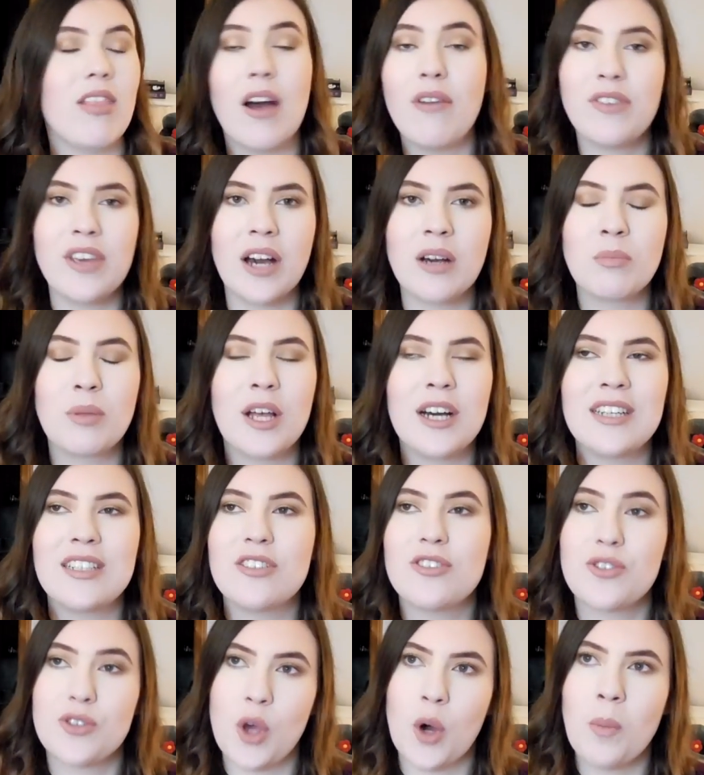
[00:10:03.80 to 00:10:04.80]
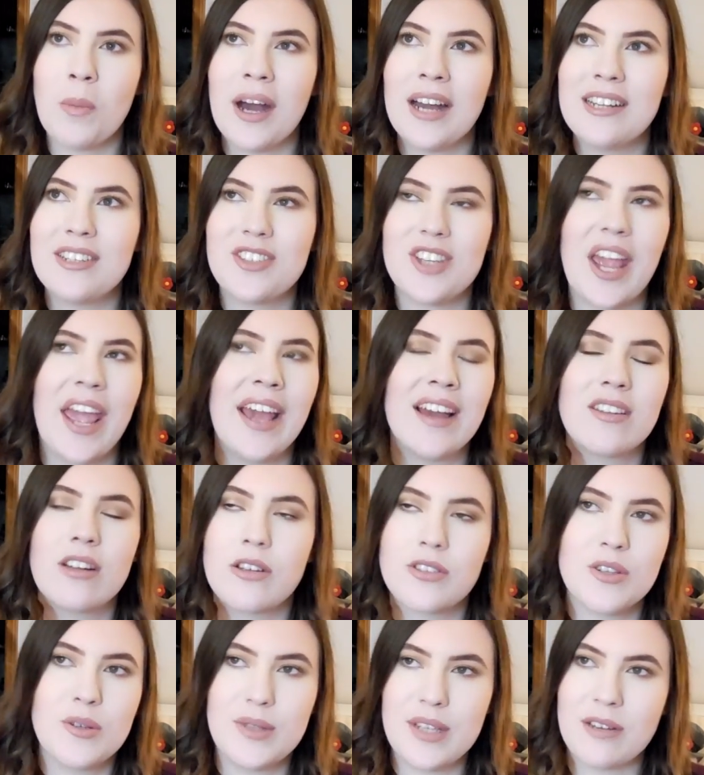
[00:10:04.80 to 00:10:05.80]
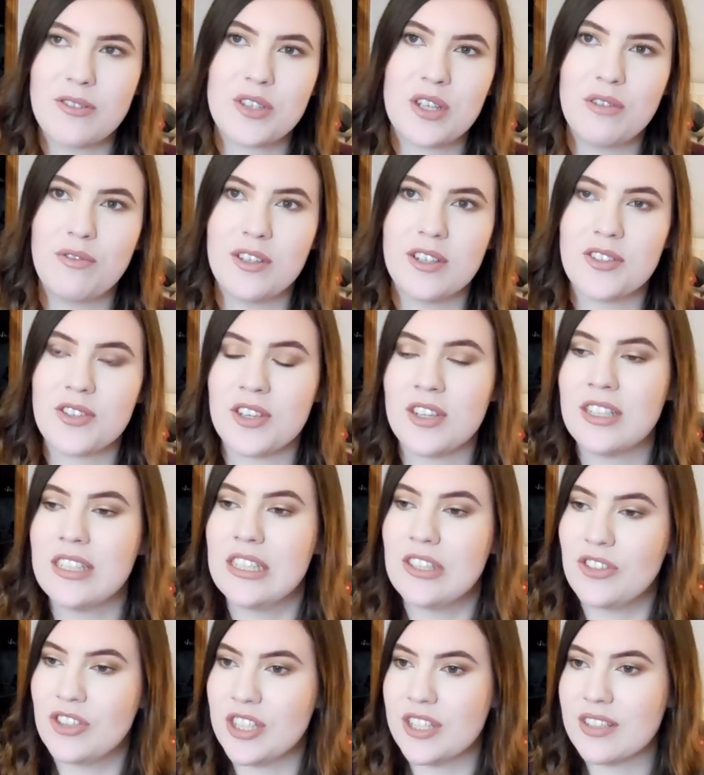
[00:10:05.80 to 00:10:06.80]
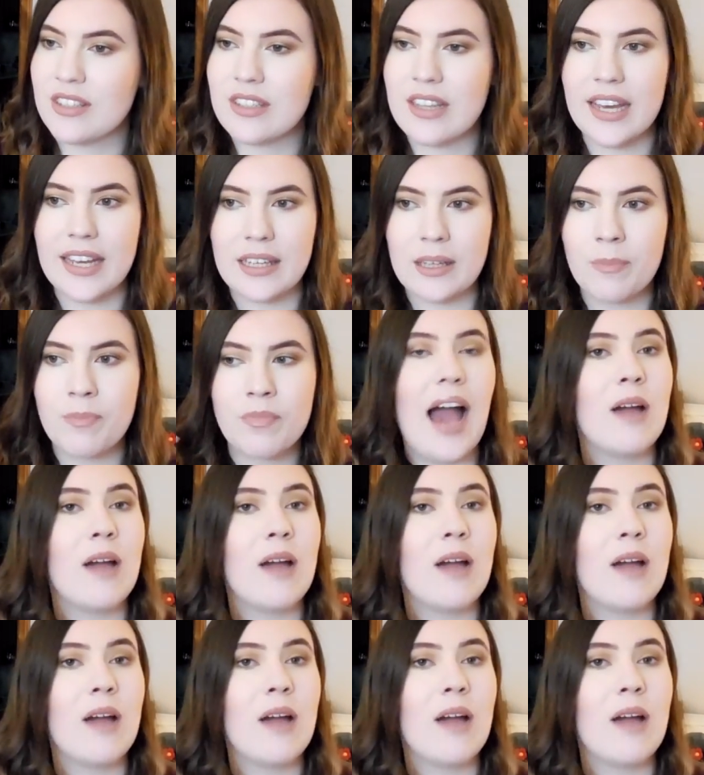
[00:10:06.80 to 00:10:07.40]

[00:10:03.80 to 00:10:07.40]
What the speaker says: love Youngblood so much, and also Sounds Good Feels Good is just like,